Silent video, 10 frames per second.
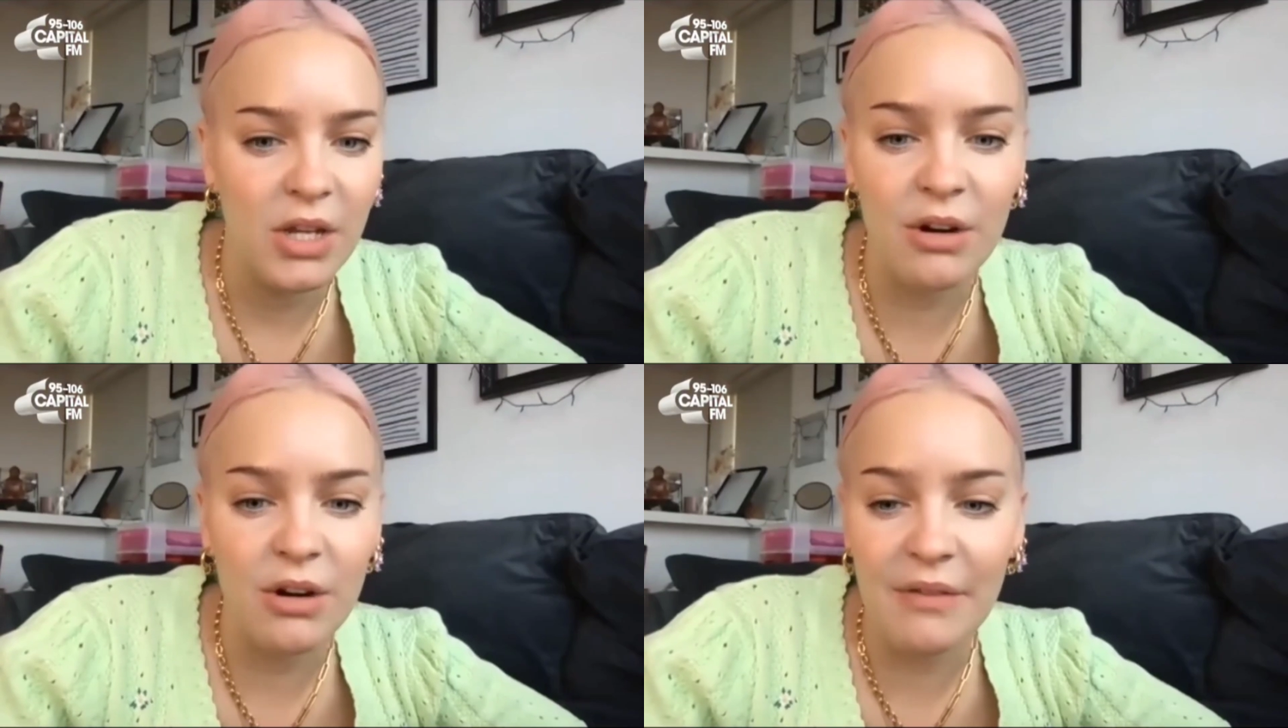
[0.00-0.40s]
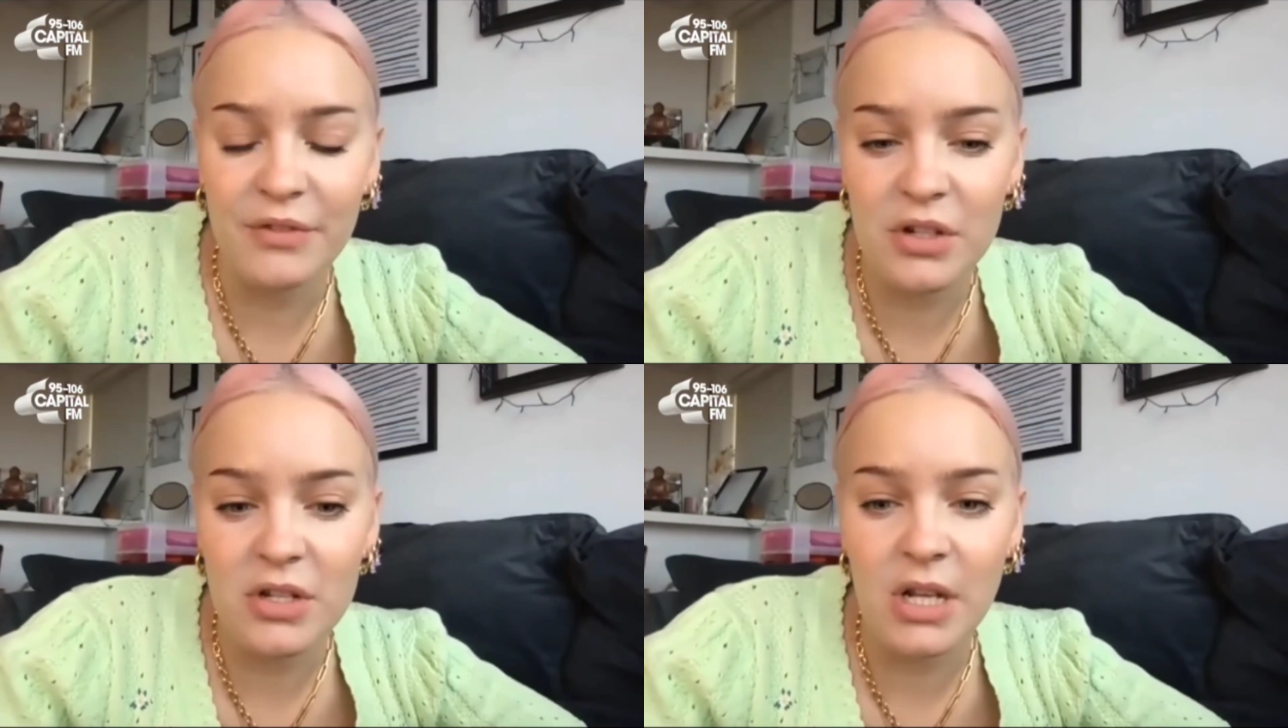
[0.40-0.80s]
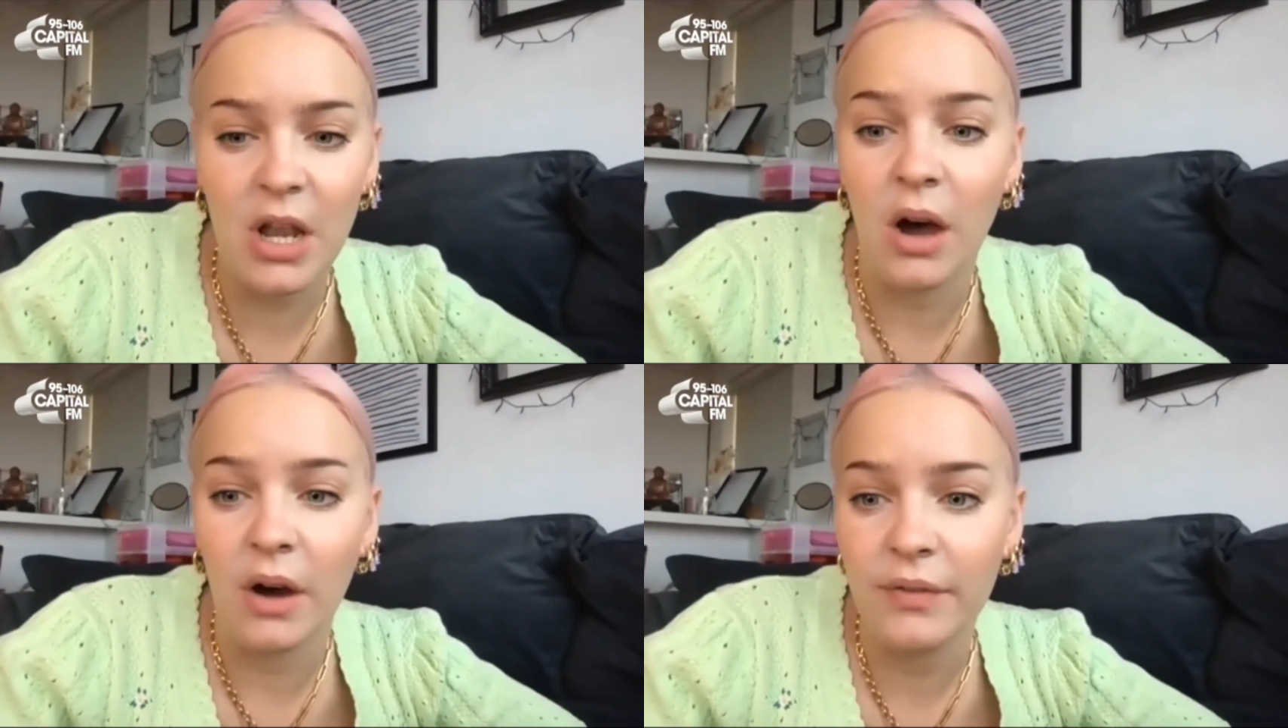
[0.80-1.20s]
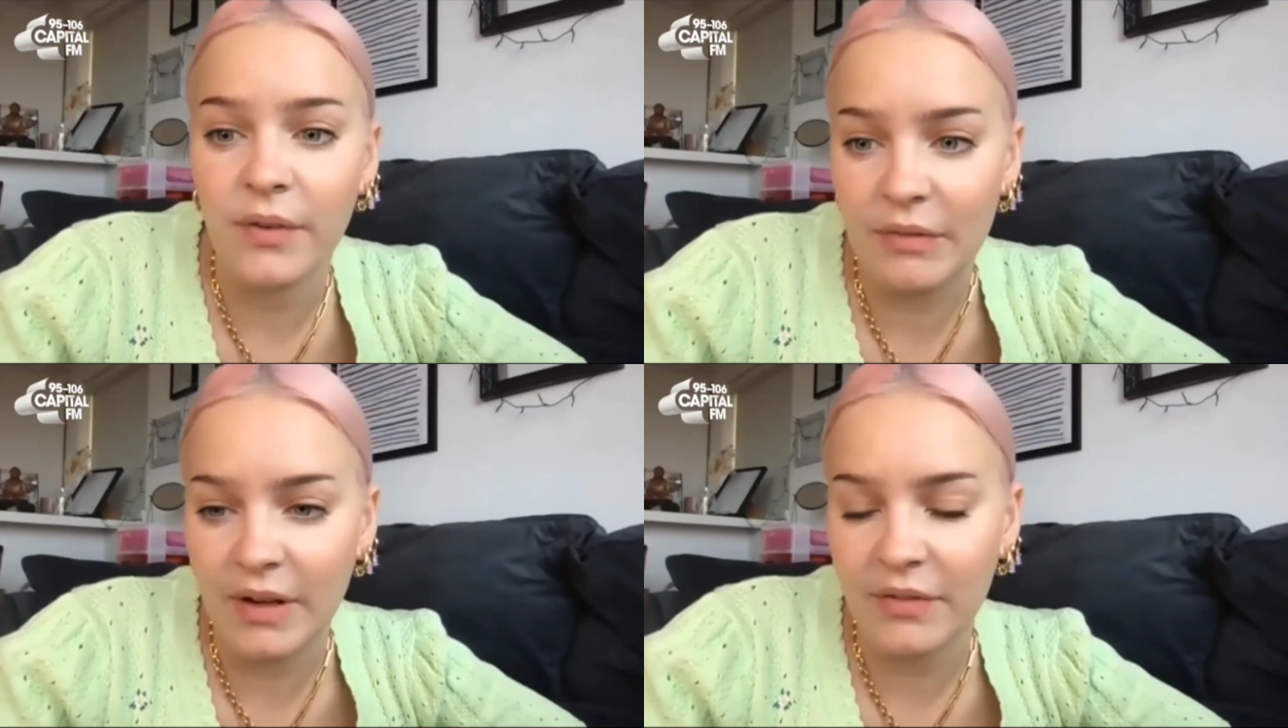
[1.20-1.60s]
You're going to have to just laugh,
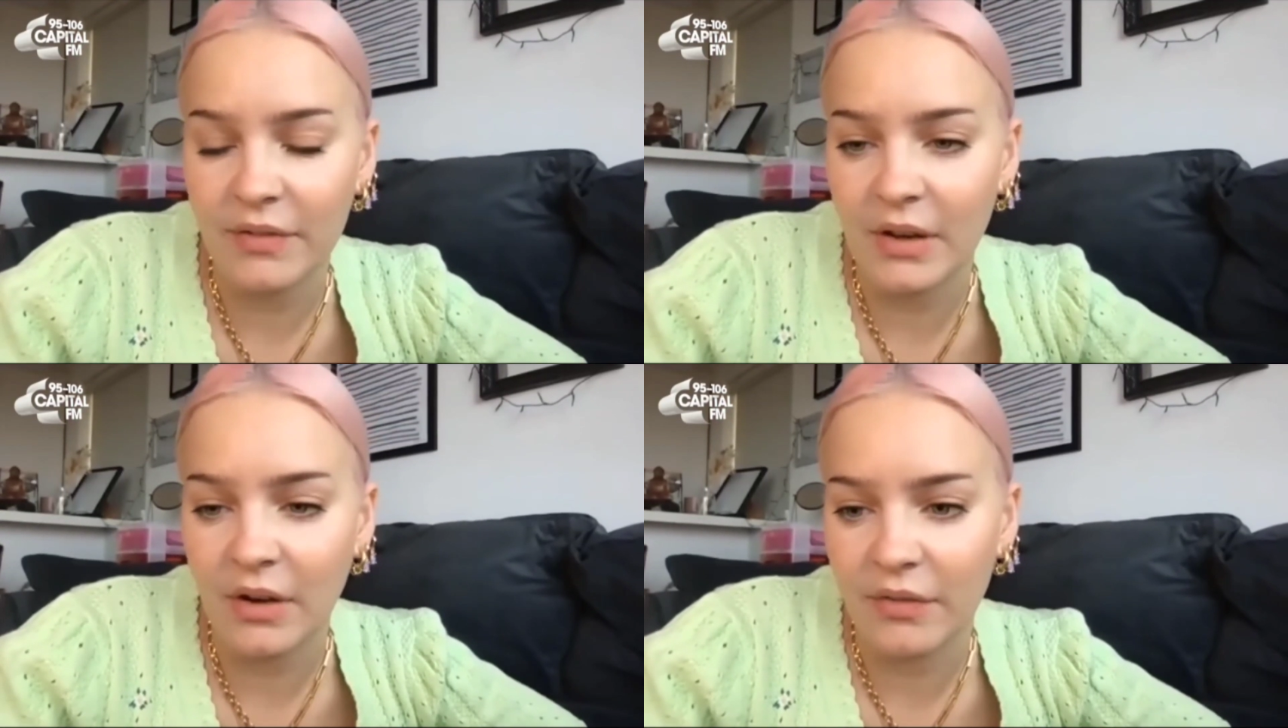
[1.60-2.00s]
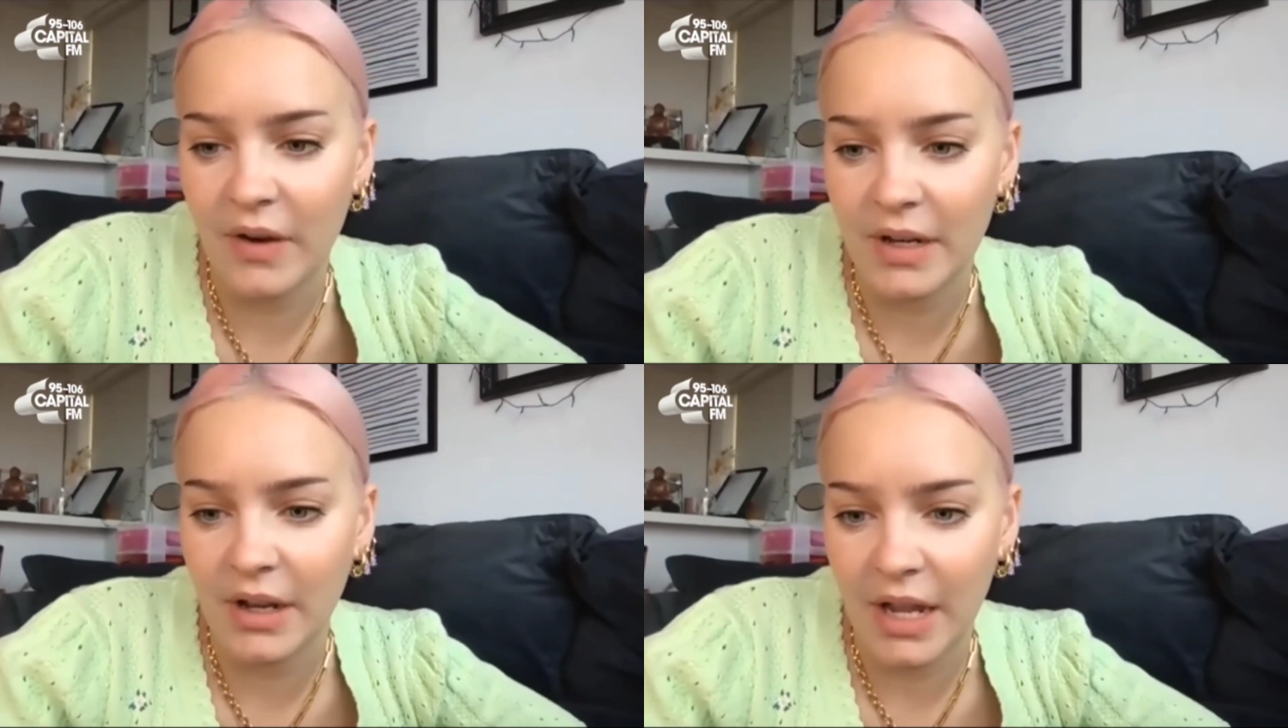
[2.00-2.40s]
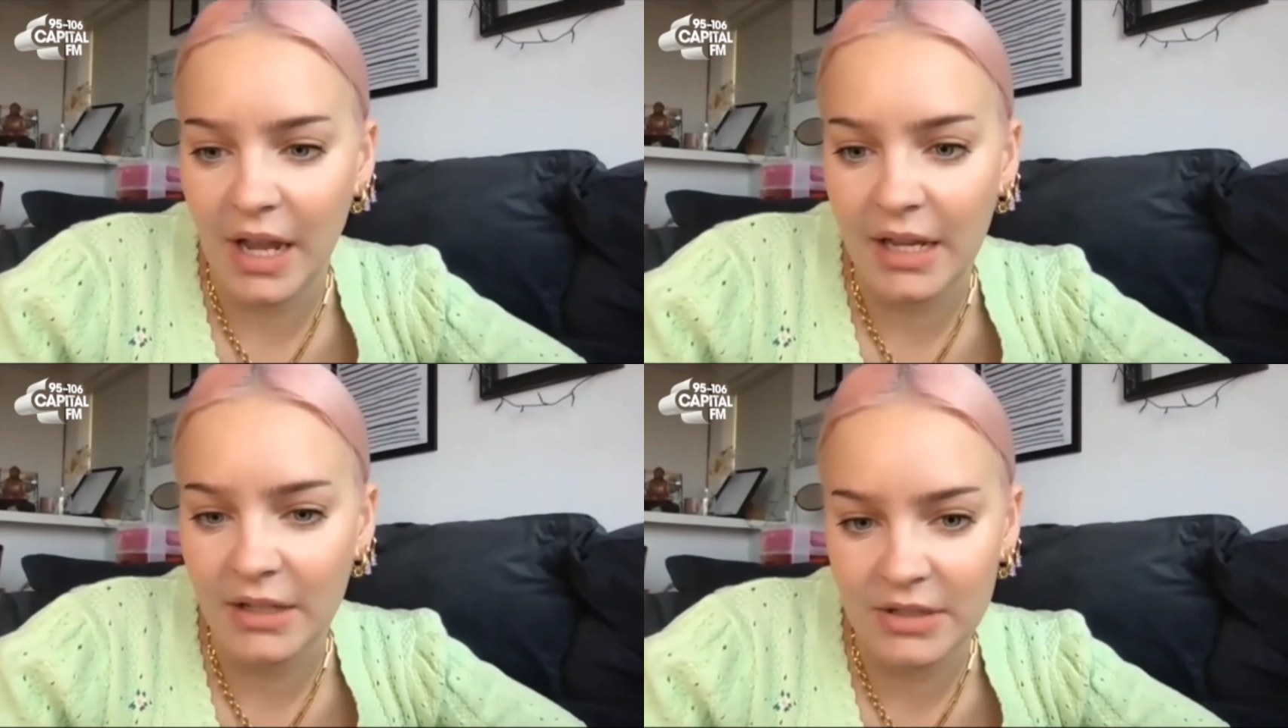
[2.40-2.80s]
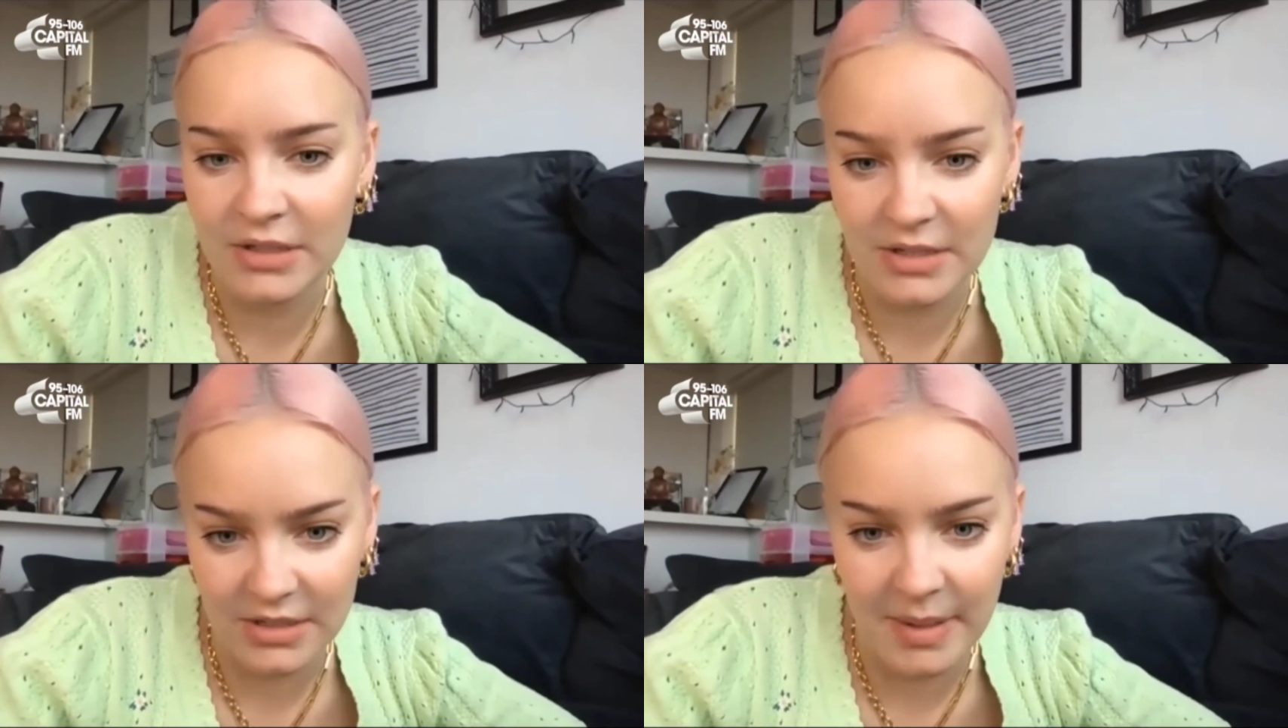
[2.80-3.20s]
even if they're not funny, okay?
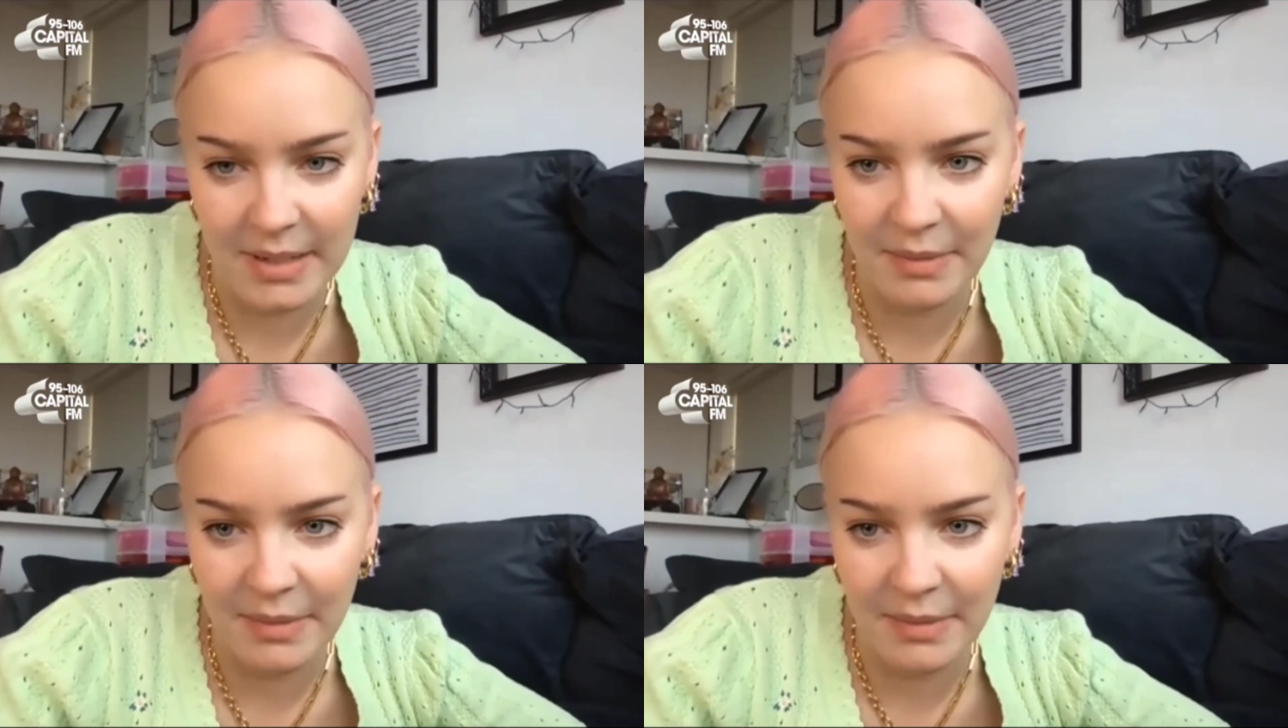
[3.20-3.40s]
Just to